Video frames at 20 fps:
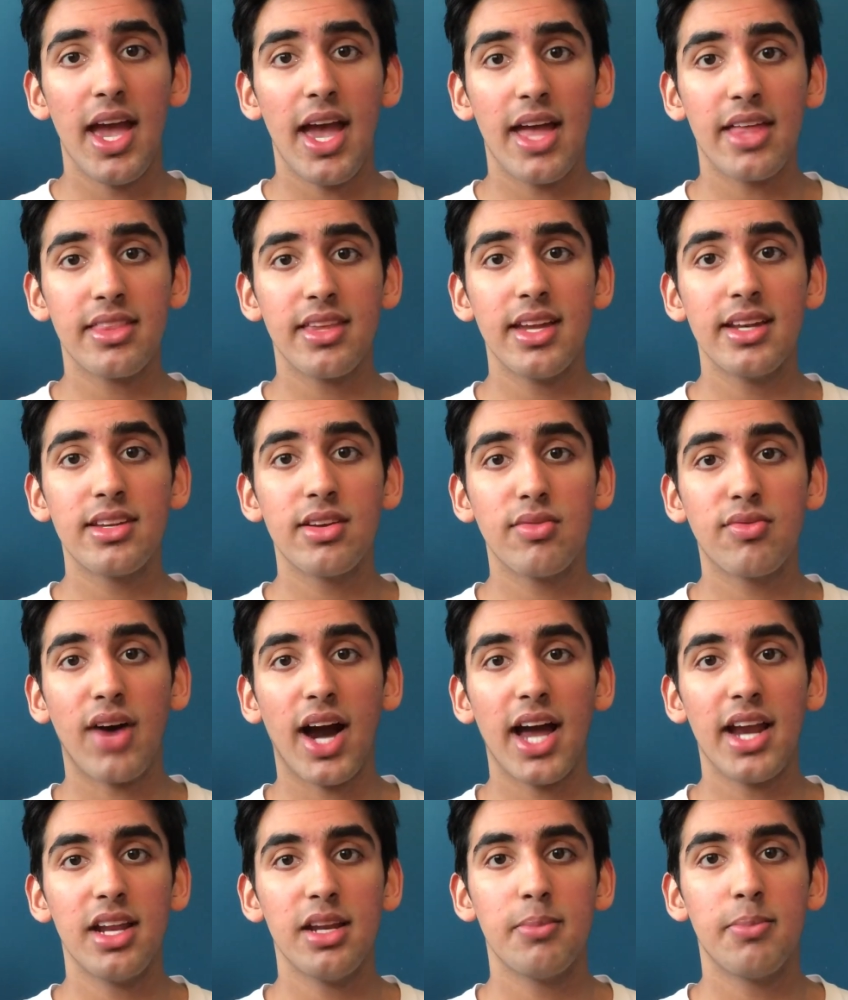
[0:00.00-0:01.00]
and then
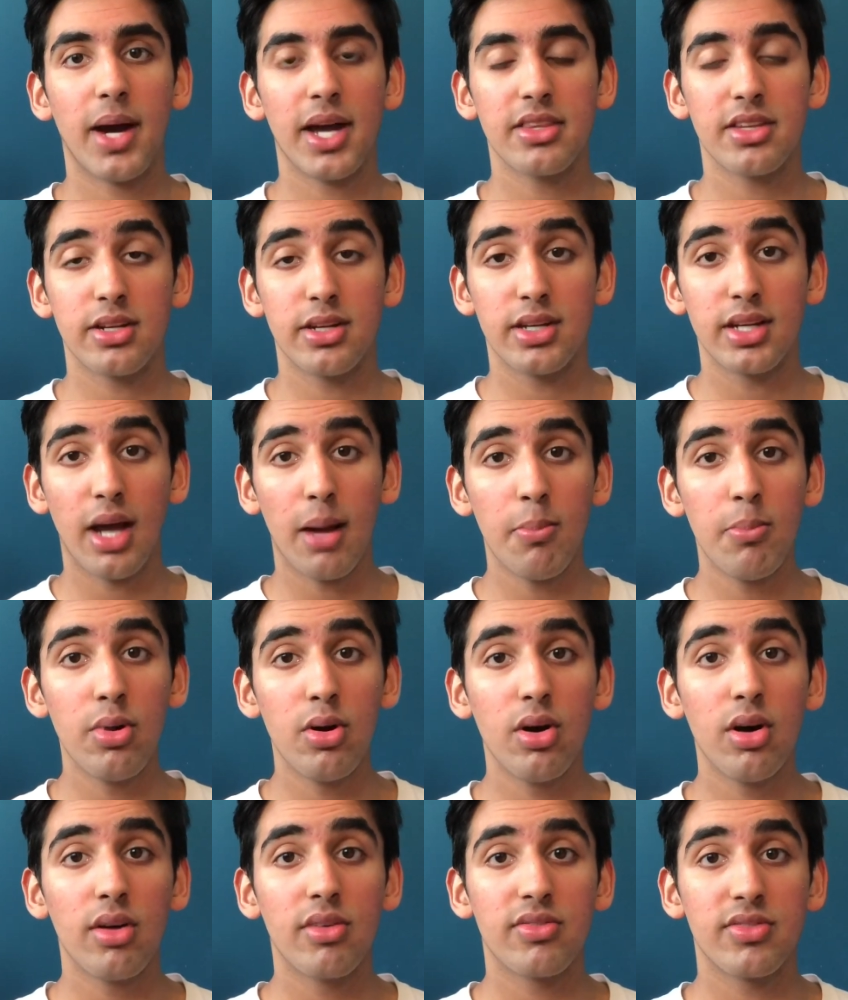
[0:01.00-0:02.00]
divided by the
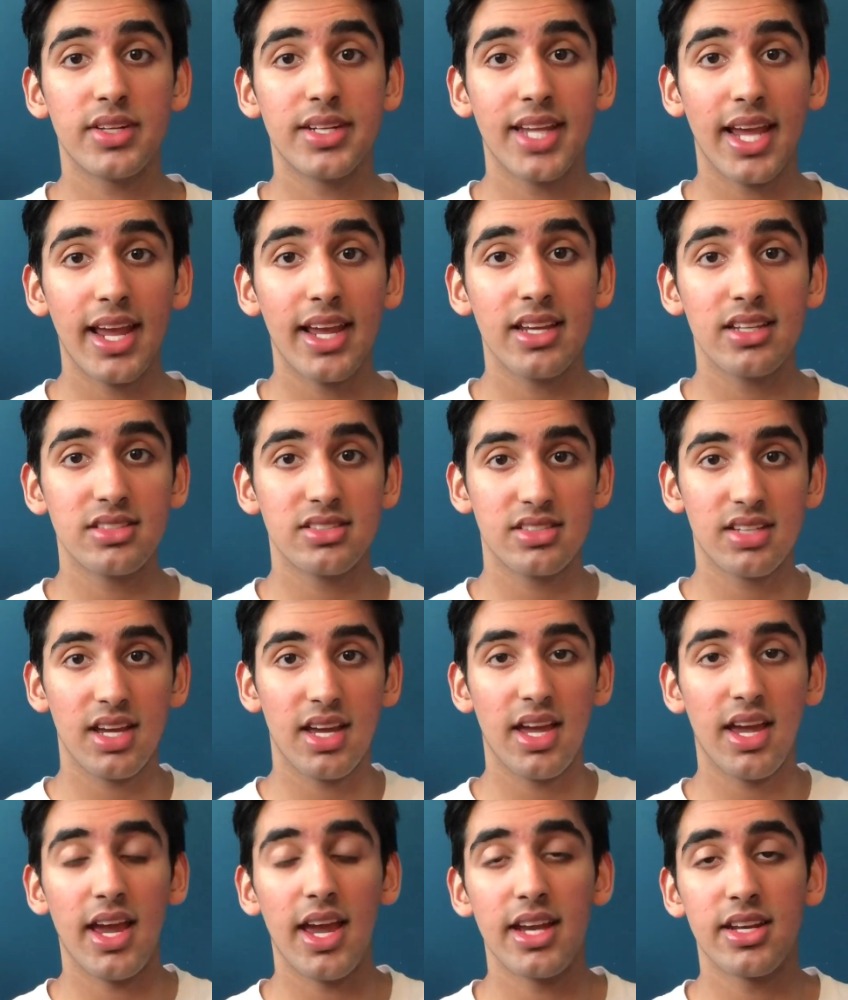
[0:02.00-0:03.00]
number of days
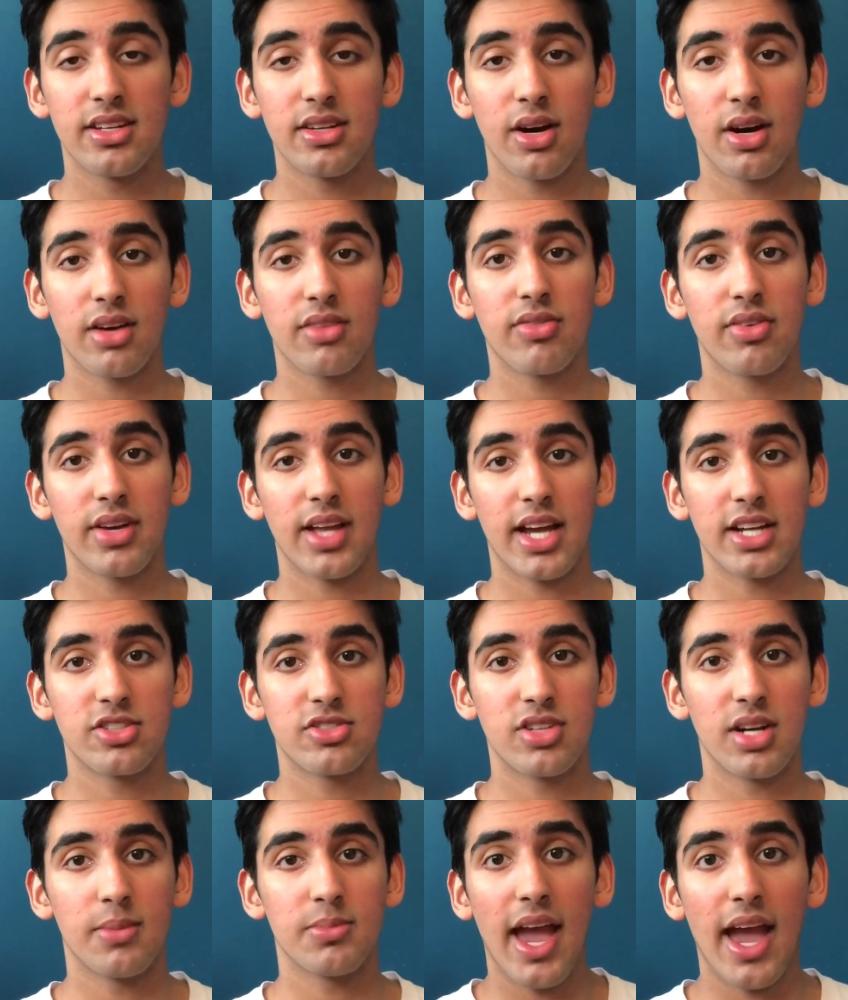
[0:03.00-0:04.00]
it took for that
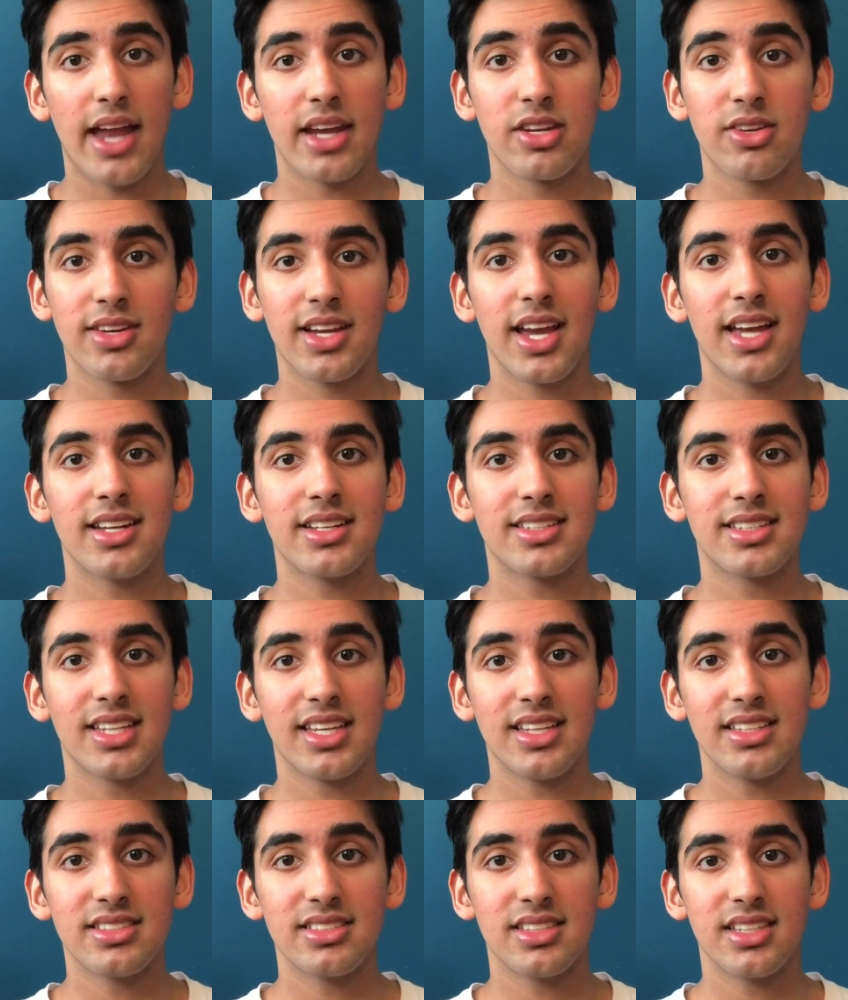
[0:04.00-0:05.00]
trip, and you get
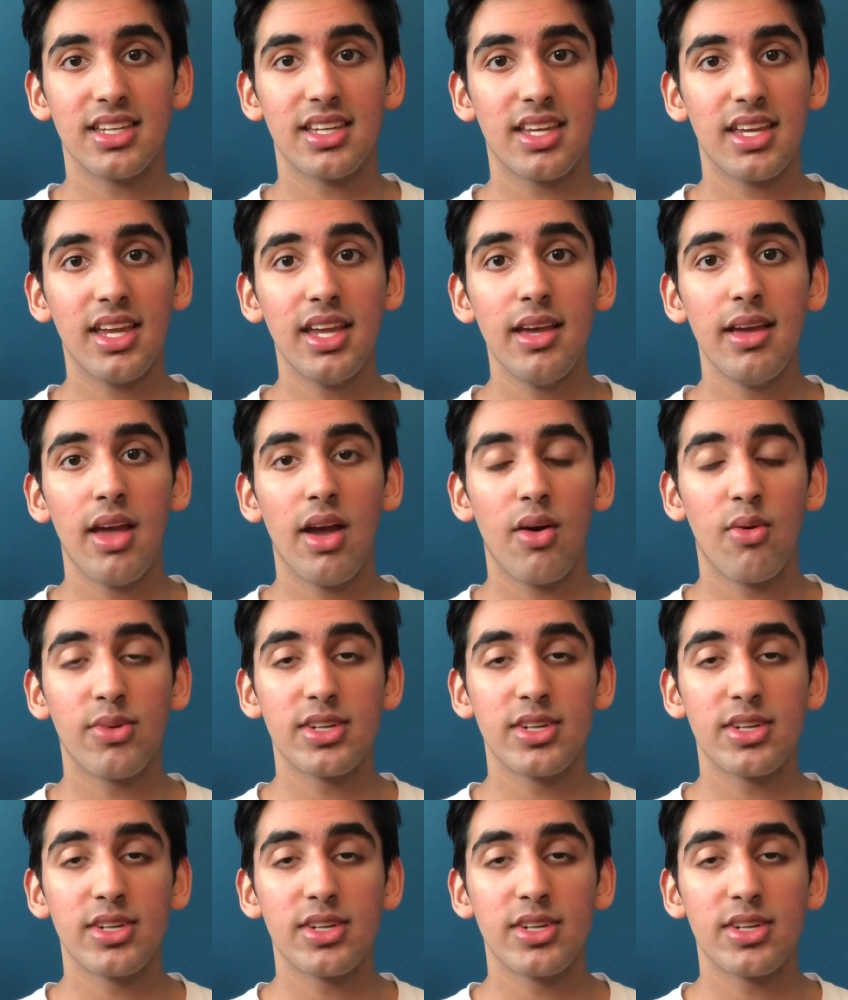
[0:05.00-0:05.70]
TCE,